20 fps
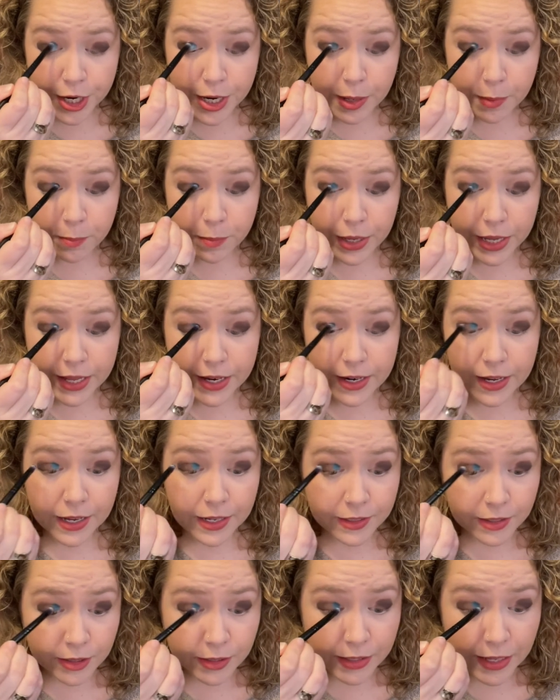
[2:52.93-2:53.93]
but
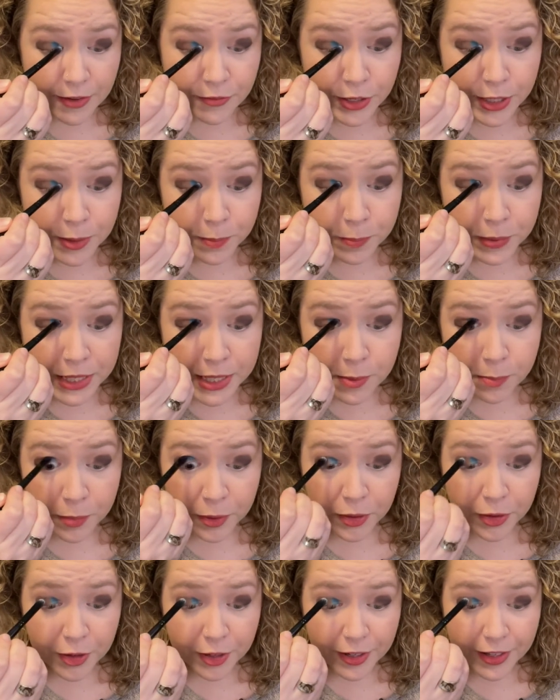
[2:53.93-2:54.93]
11
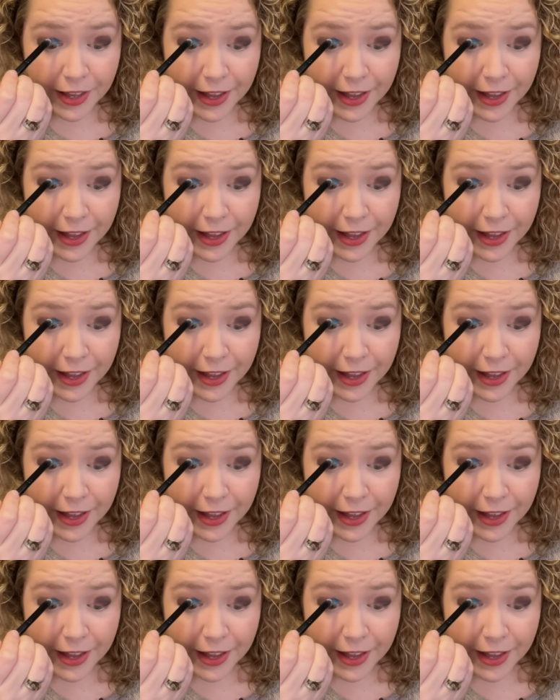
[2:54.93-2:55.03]
people